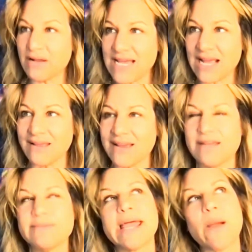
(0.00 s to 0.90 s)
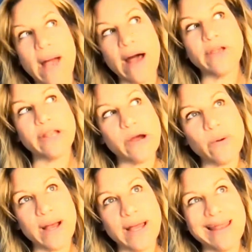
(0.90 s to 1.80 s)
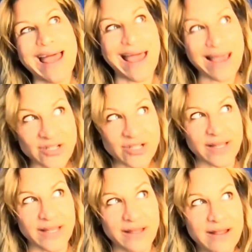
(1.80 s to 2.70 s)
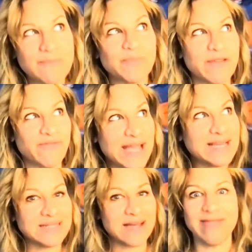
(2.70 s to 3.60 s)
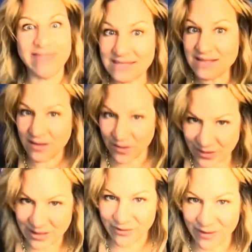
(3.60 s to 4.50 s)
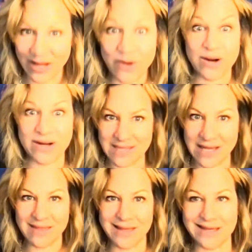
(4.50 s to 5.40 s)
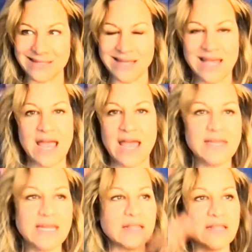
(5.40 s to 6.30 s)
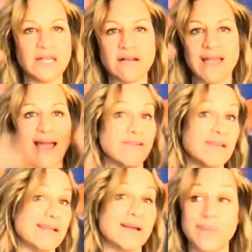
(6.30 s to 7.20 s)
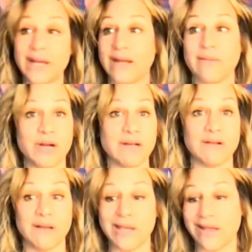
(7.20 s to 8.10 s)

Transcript: take a look and I was like, wow, you know what? Actually, if I had done this a little differently or I said this, and then it literally, I don't need to complain anymore. I'm like,